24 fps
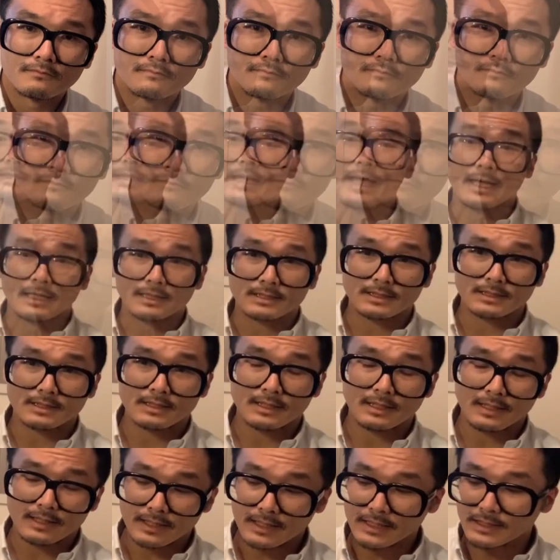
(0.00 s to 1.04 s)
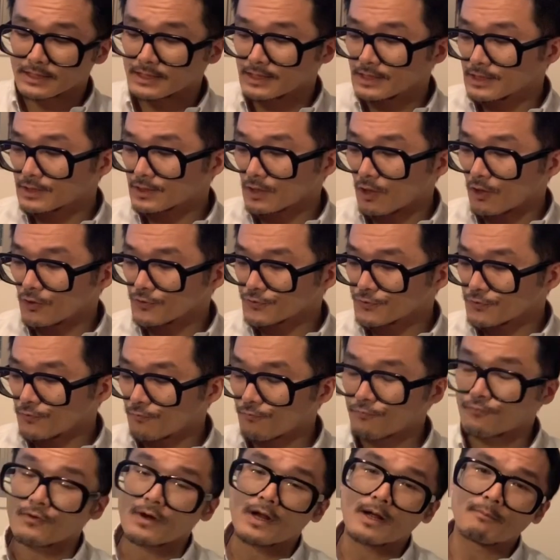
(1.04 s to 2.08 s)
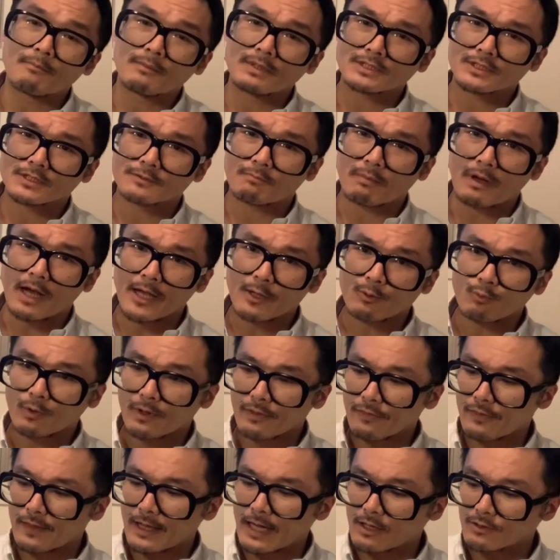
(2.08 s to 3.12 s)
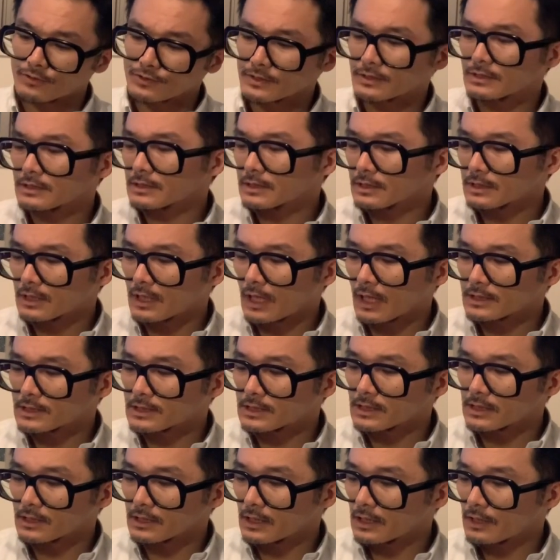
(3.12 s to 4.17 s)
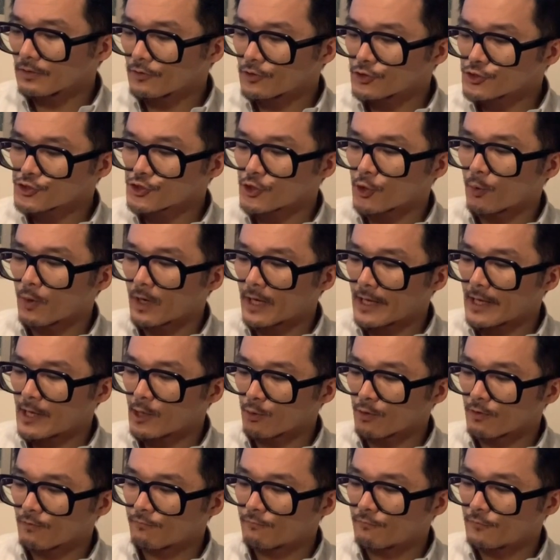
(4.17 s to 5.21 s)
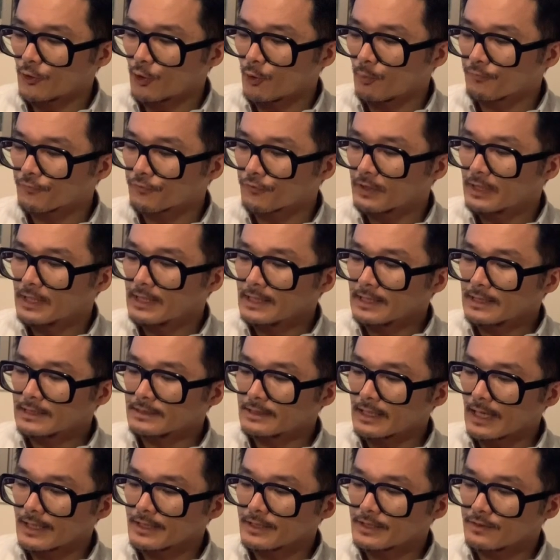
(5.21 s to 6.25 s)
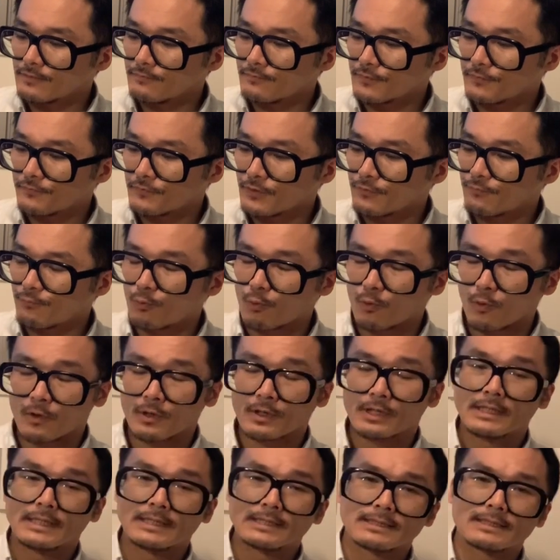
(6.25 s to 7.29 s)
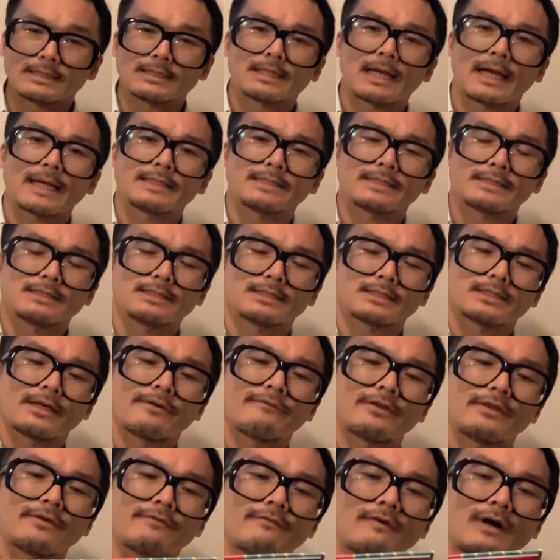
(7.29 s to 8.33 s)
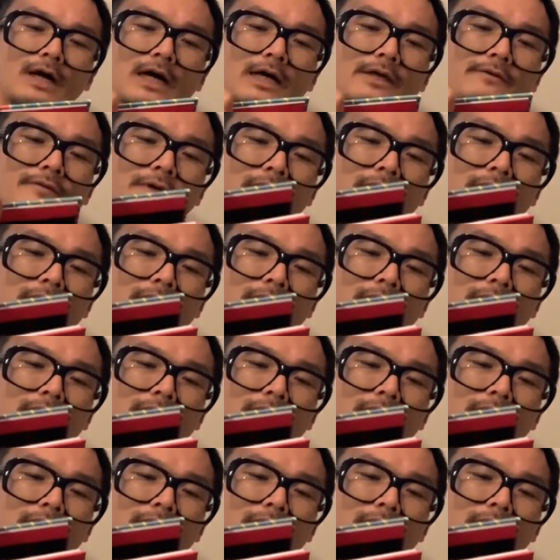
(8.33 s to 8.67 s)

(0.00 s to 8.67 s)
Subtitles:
Next, this is also from Spine 1000, Godzilla, the Showa era films, 1954 to 1975.